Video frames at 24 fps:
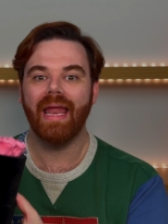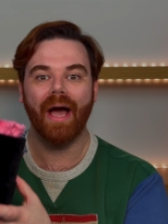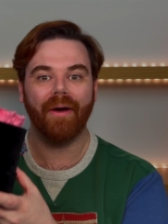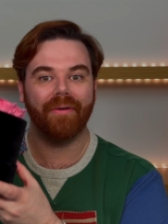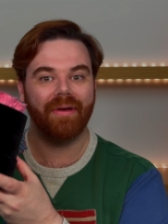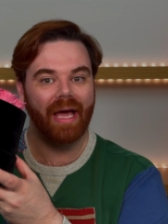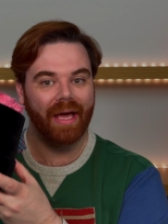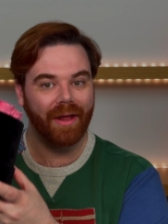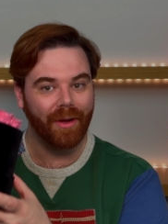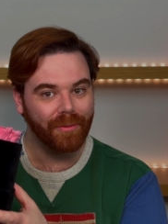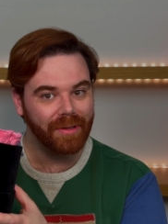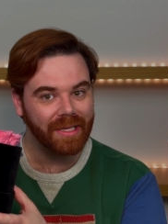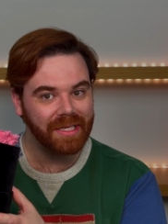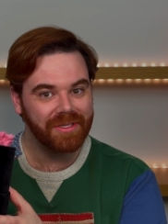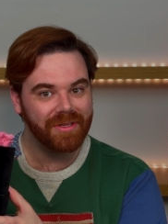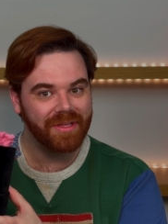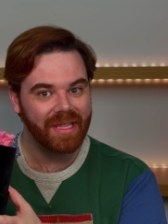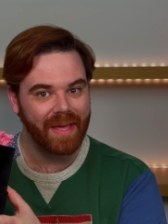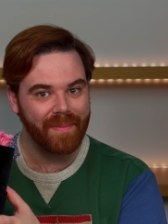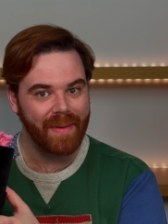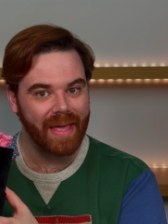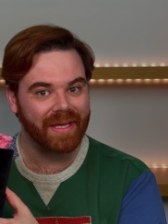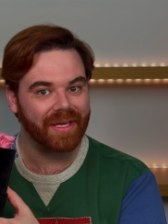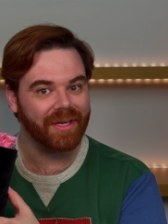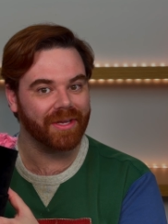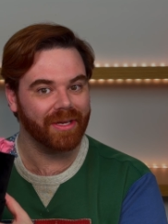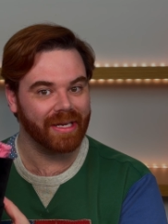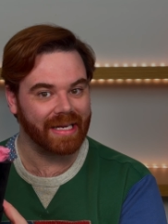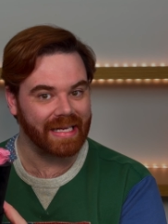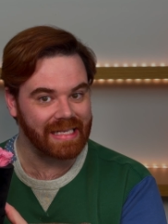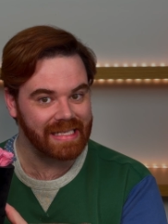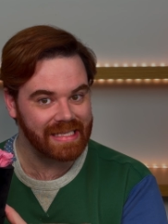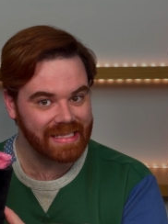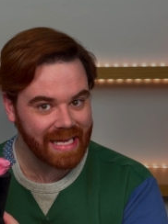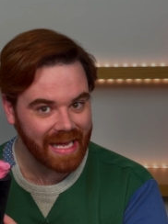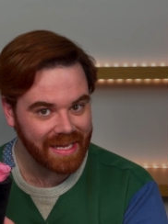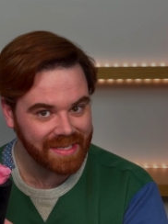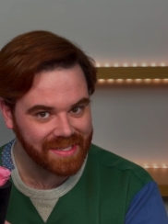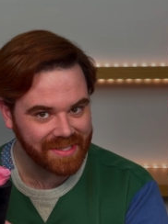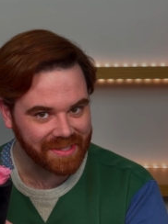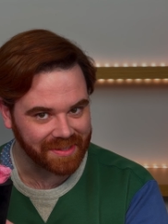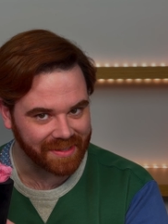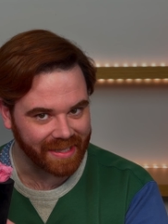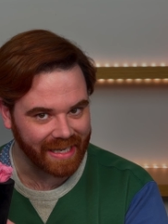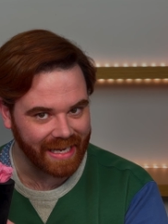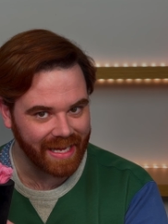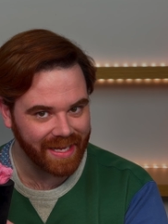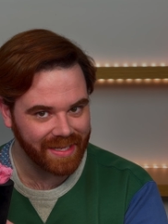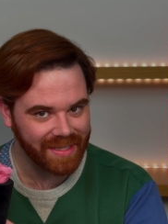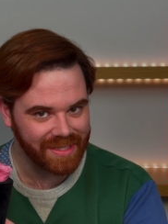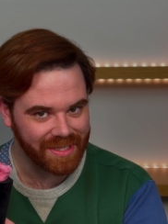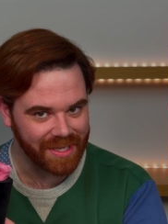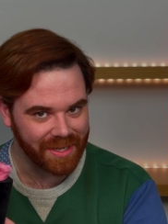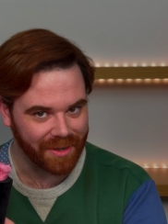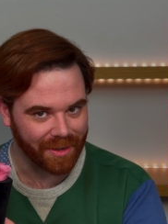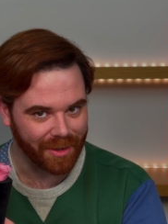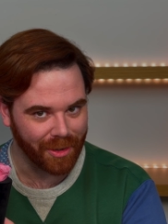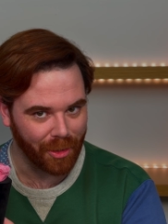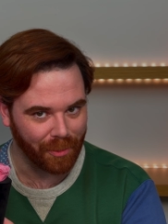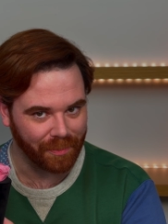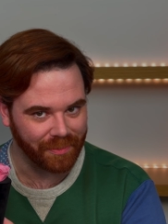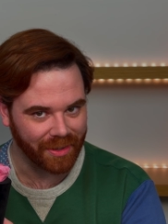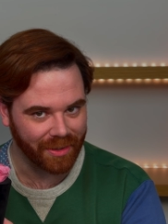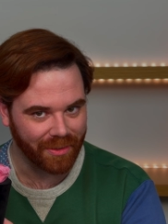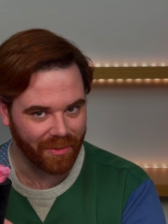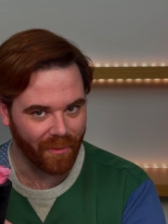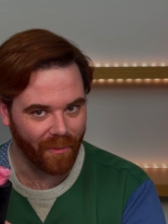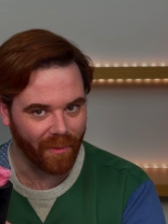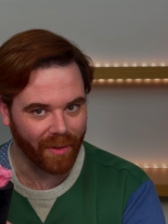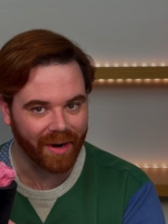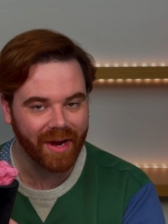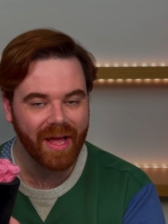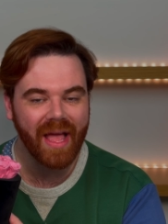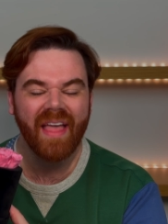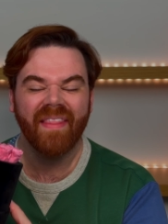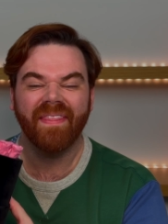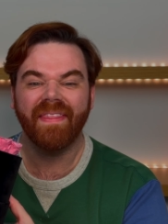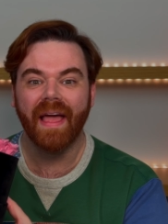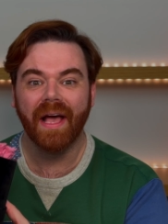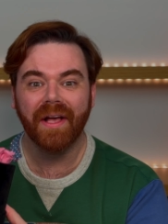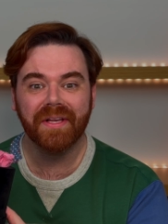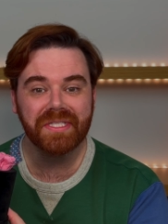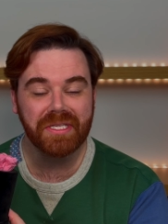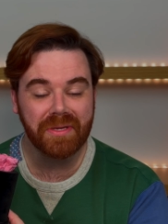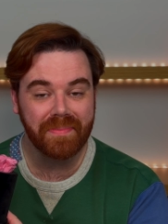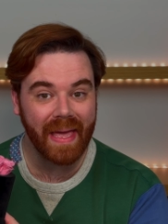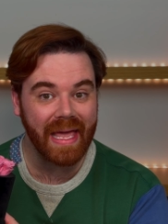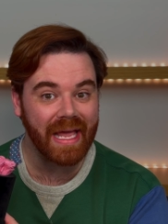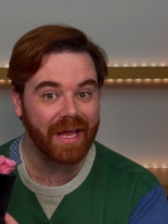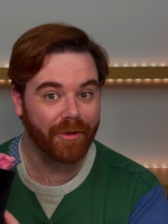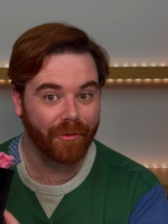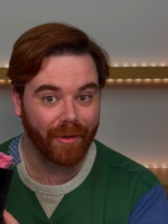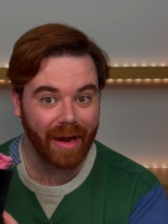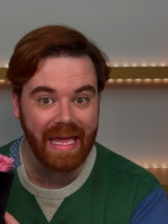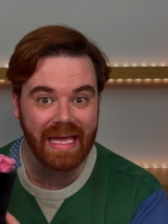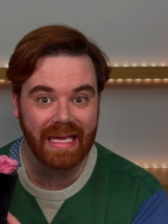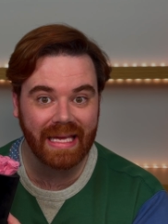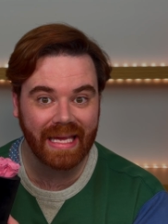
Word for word: not only do they make a good accessory to your home decor, they also make great